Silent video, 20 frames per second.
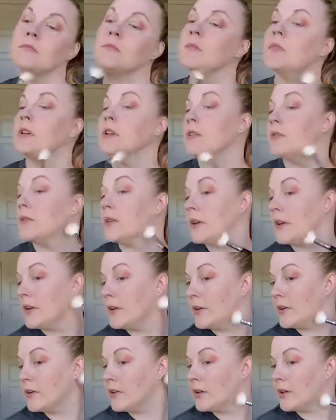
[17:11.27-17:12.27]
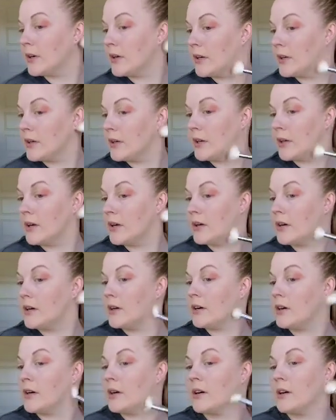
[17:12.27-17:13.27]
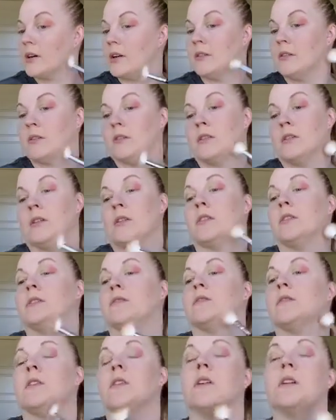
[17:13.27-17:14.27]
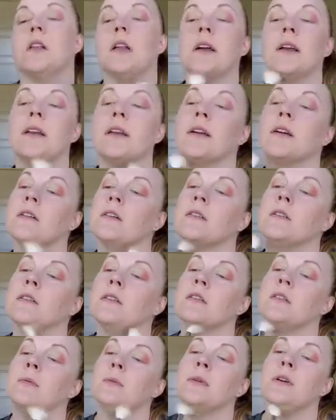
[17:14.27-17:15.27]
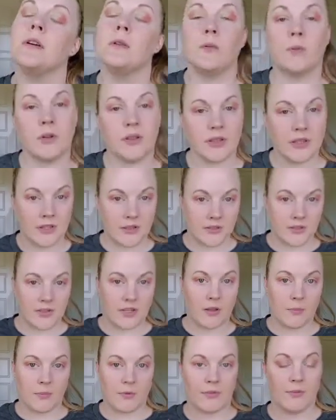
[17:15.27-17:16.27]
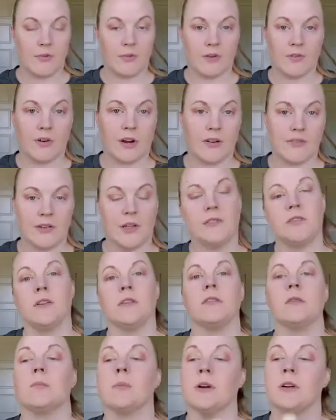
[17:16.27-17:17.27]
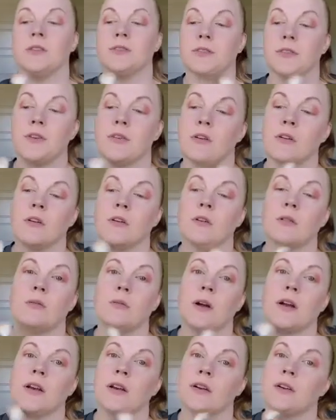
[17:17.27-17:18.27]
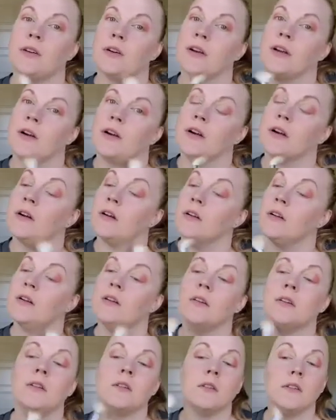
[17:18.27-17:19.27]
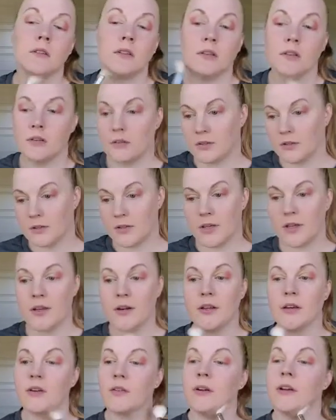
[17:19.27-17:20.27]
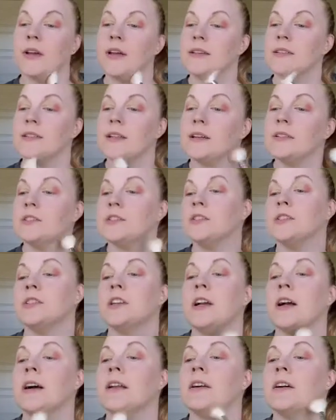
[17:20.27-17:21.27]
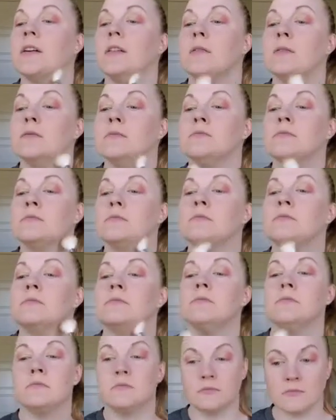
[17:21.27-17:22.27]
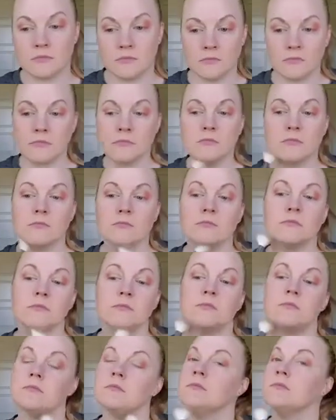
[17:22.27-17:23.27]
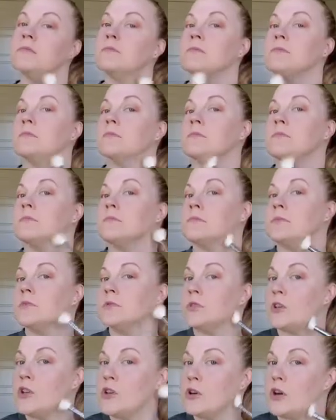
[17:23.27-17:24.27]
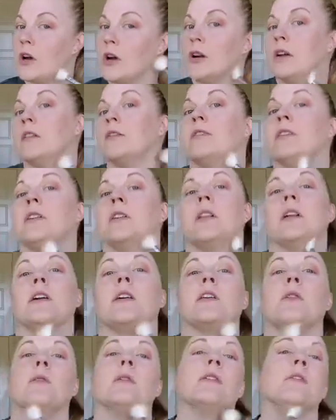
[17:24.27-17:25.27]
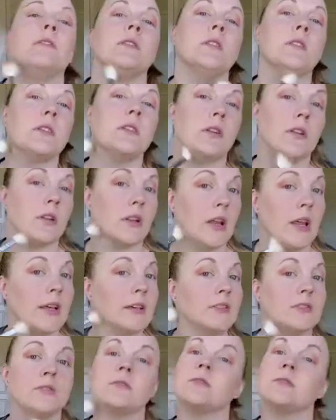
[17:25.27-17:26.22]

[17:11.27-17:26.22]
And right here to kind of cut our jawline out a little bit. One little tip, if you ever have leftover bronzer, you can go right under here and it creates that shadow, so you kind of feel like you have a little less